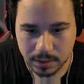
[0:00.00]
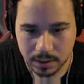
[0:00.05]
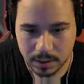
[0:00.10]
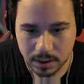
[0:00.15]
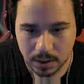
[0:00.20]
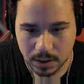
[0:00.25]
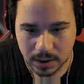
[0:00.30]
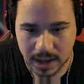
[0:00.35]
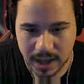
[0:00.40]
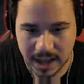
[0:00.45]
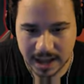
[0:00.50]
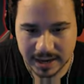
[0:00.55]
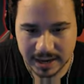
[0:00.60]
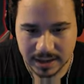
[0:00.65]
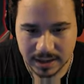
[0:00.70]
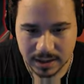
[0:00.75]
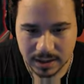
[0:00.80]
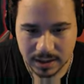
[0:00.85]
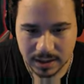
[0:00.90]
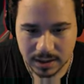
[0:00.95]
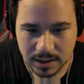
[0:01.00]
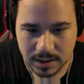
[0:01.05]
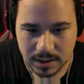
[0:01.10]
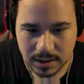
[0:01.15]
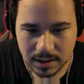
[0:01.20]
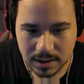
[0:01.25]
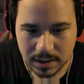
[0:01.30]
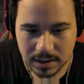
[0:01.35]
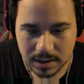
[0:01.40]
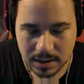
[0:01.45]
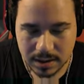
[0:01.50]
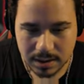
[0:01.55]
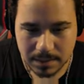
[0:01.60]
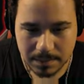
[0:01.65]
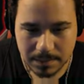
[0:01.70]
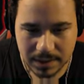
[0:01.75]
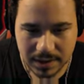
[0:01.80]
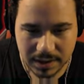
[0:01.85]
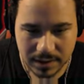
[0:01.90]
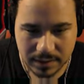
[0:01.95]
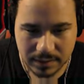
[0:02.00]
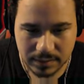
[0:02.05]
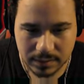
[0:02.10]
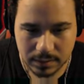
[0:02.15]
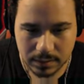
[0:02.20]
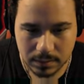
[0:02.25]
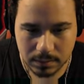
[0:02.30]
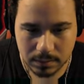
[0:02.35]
Oh god. Because